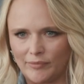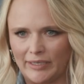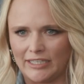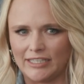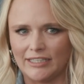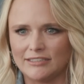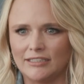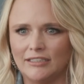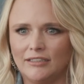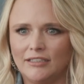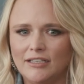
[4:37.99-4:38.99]
for me to get
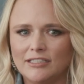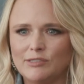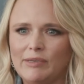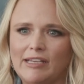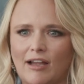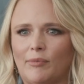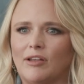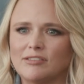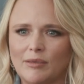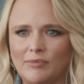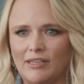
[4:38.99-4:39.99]
to speak out
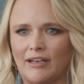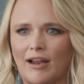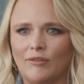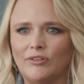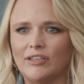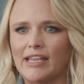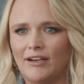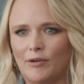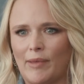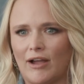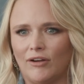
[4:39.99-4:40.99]
about something that I really
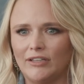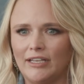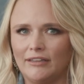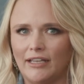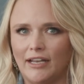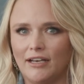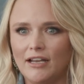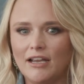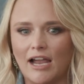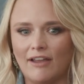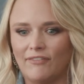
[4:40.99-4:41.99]
care about, and that
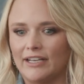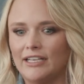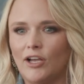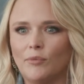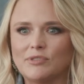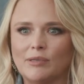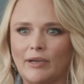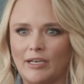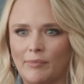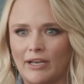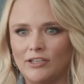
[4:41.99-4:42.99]
if I can help
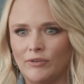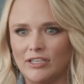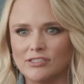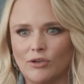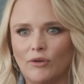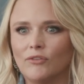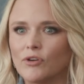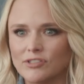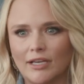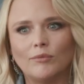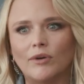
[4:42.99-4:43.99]
somebody by doing so, of
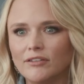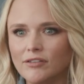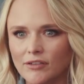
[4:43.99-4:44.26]
course I want